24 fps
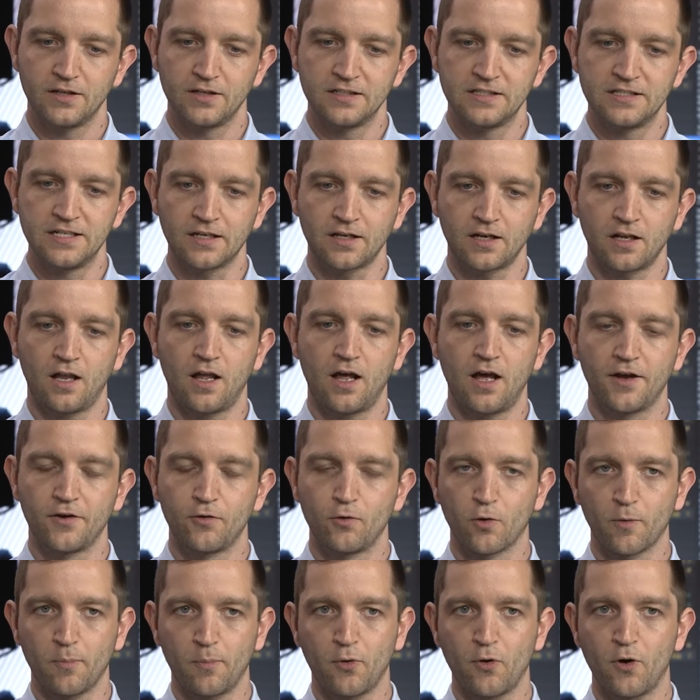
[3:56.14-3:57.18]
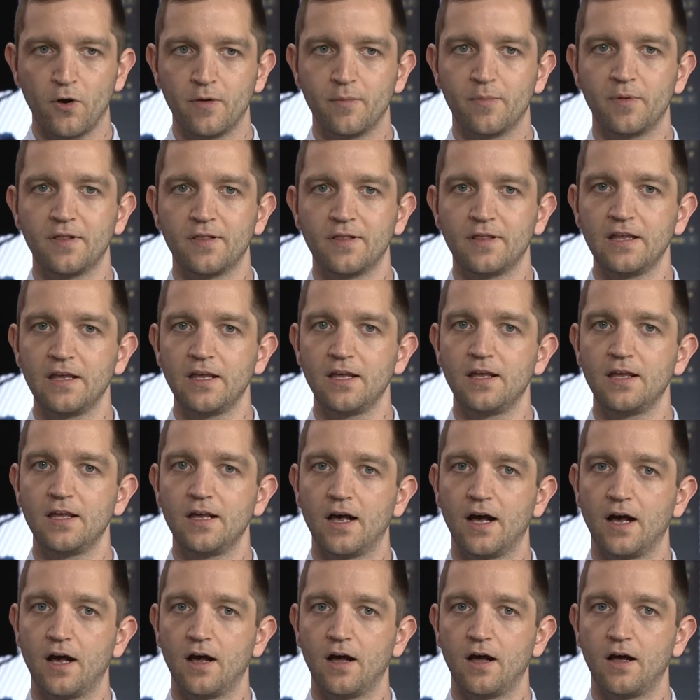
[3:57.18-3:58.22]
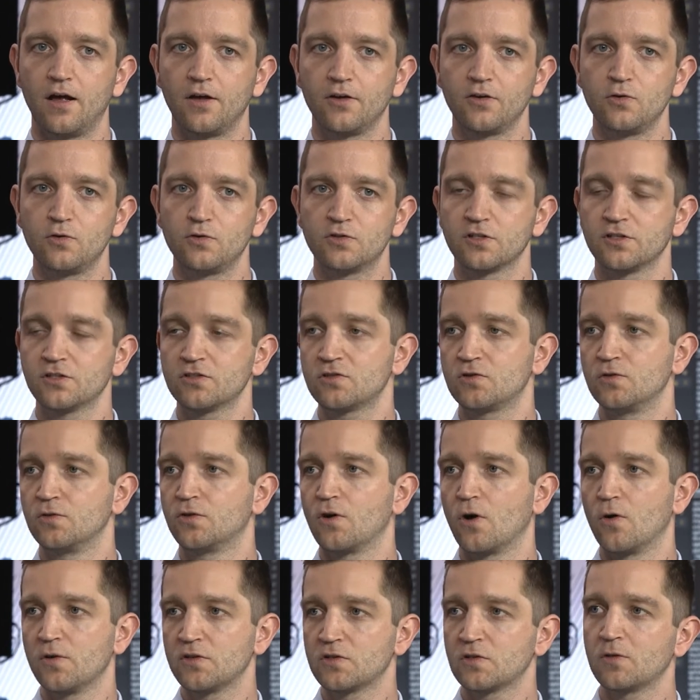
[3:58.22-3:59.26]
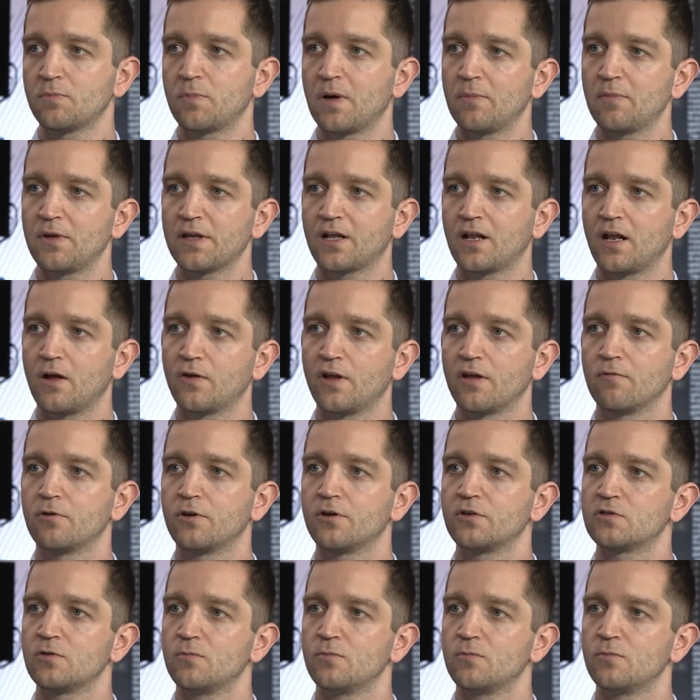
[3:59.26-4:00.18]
decline or prohibit the uh, users to go into the public cloud. They wanted